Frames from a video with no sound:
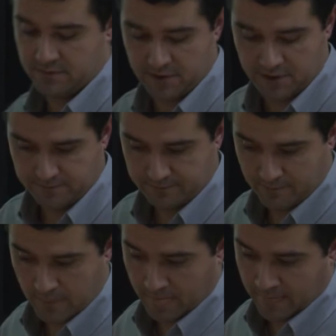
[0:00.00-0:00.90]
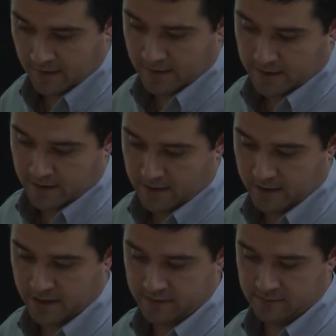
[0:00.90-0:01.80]
there.
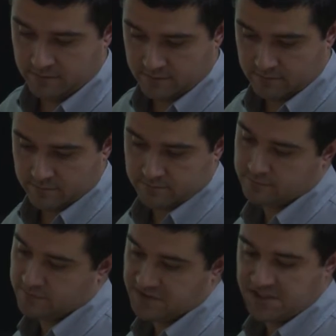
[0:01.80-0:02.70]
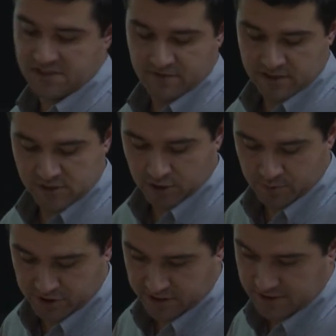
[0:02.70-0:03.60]
And these events
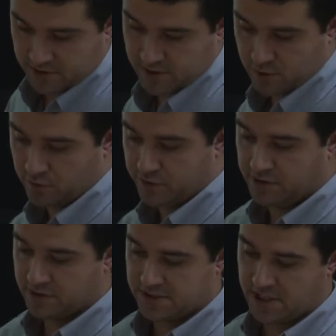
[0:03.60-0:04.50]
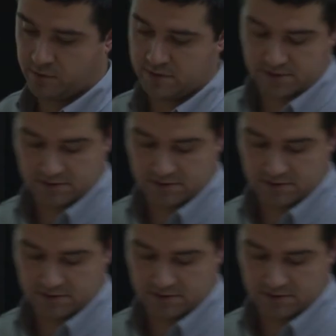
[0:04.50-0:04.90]
objects are stored in the sequence